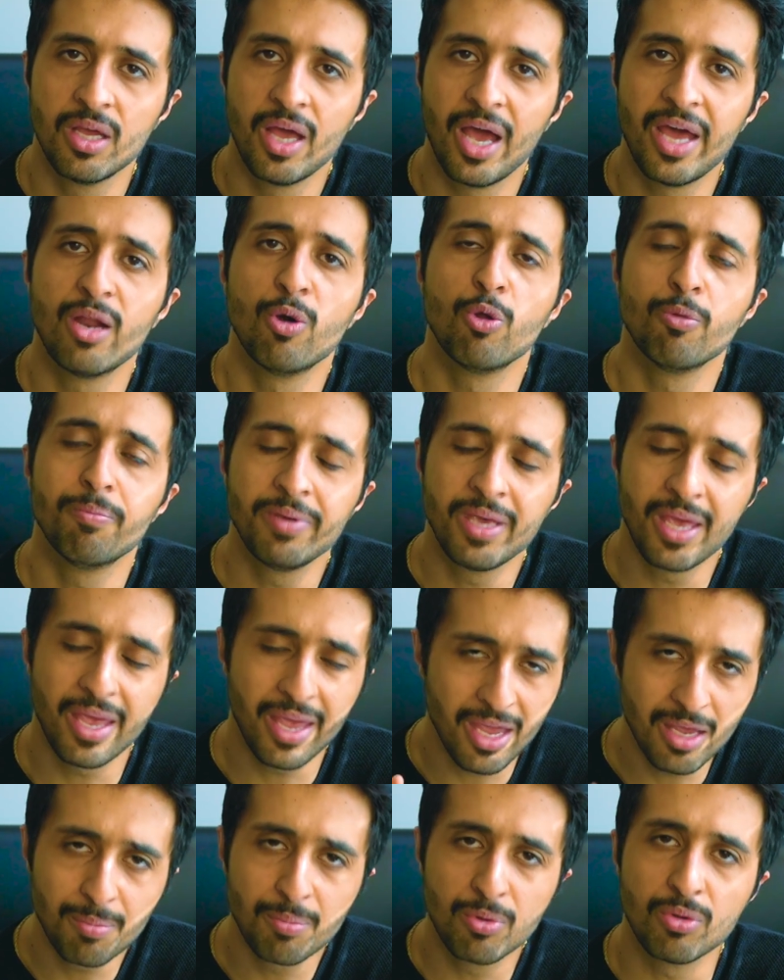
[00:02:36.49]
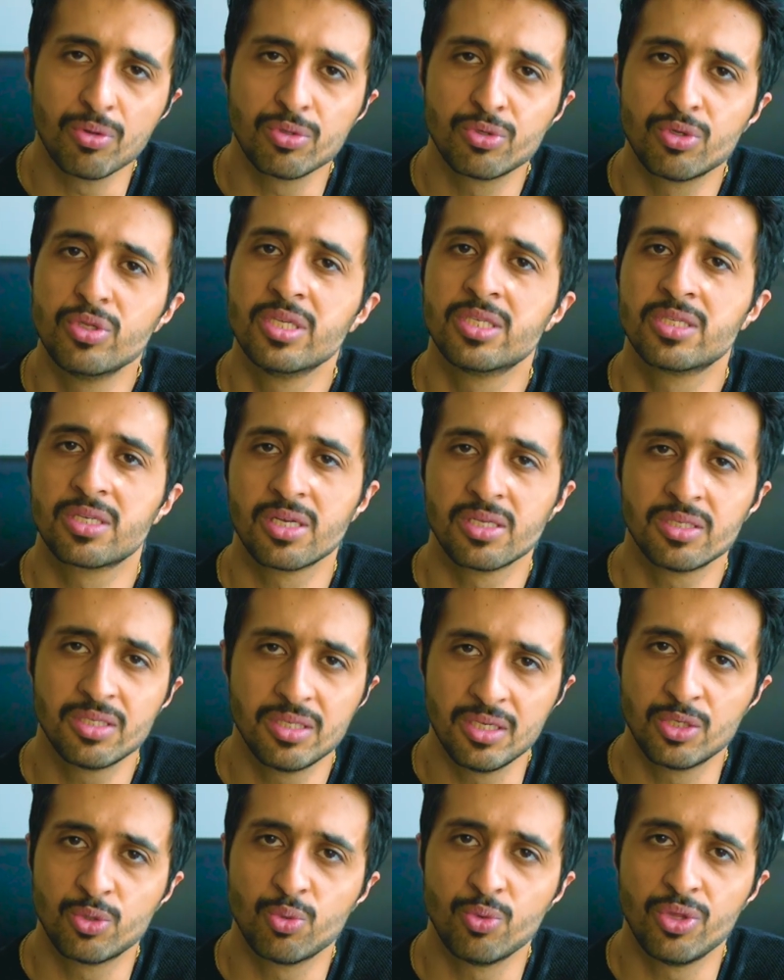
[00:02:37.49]
And I will be able to discuss
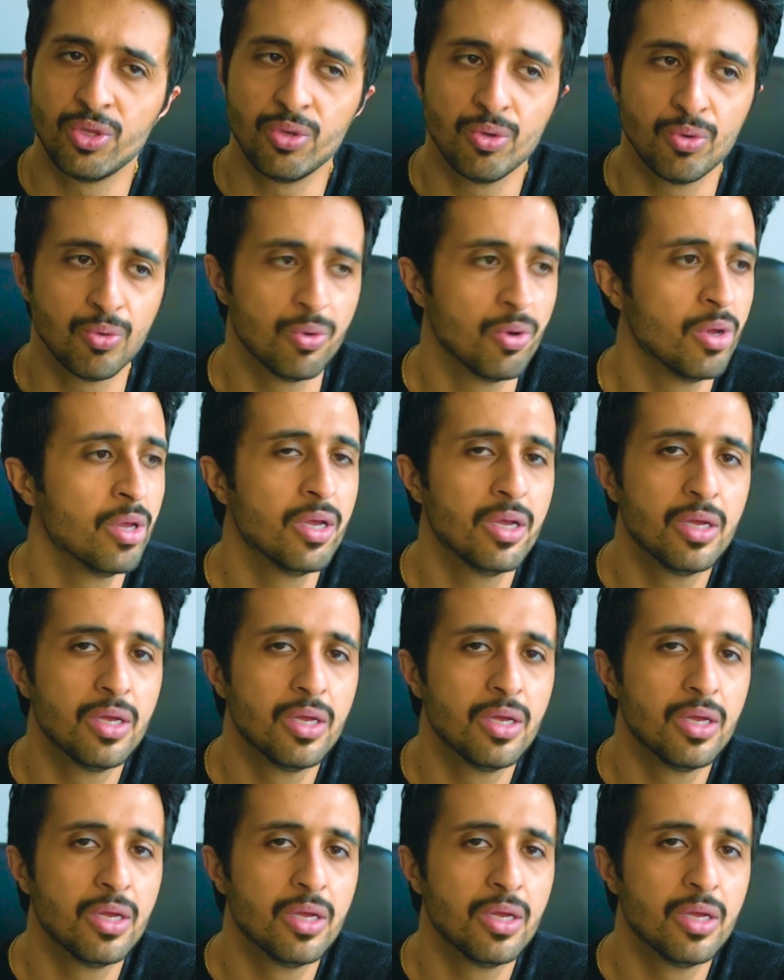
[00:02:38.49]
this with you